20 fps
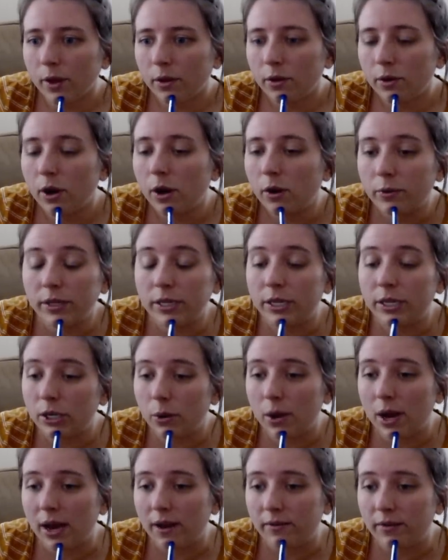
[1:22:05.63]
y'all really
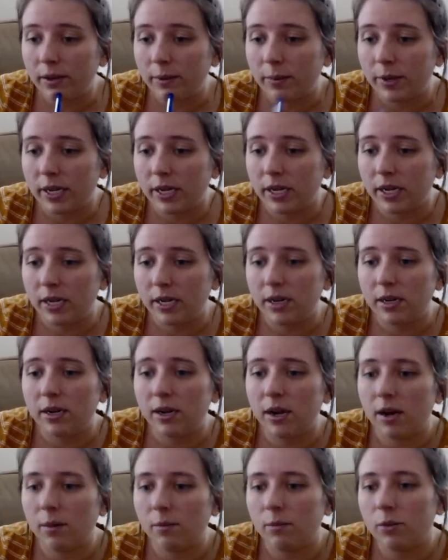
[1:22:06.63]
don't have an opinion
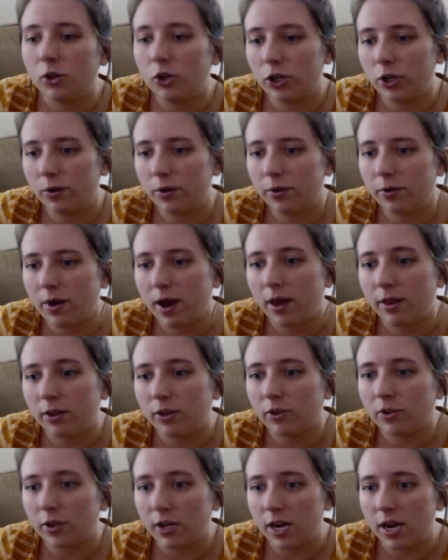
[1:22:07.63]
on which you would
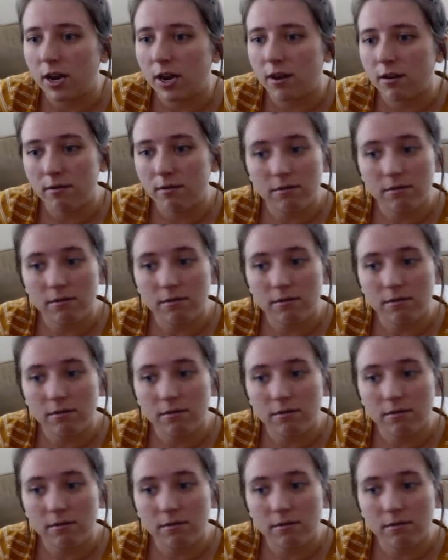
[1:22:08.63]
rather see.